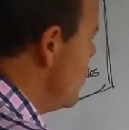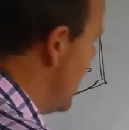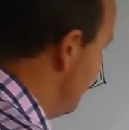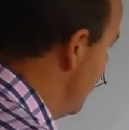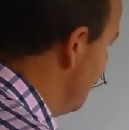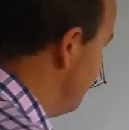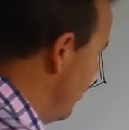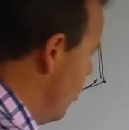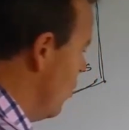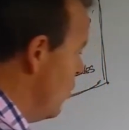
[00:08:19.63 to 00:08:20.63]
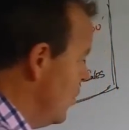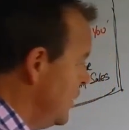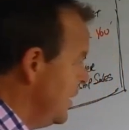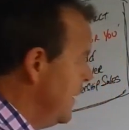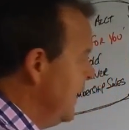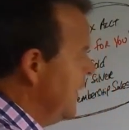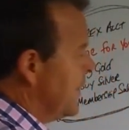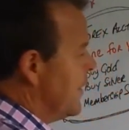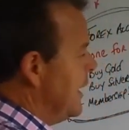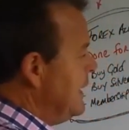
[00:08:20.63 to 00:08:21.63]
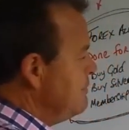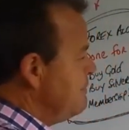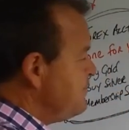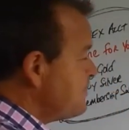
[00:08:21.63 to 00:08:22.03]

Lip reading: you come on board, right,